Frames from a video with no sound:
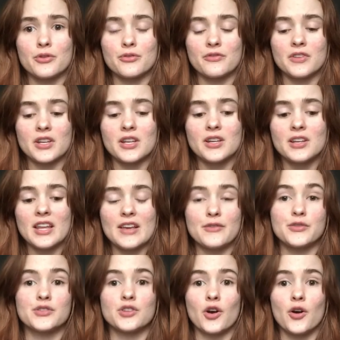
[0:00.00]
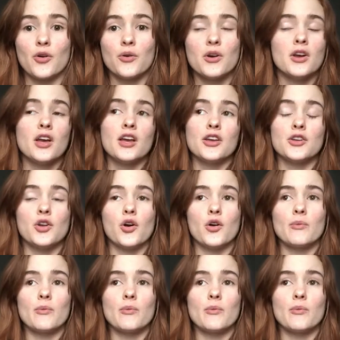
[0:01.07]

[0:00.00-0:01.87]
your feed? If so, you know,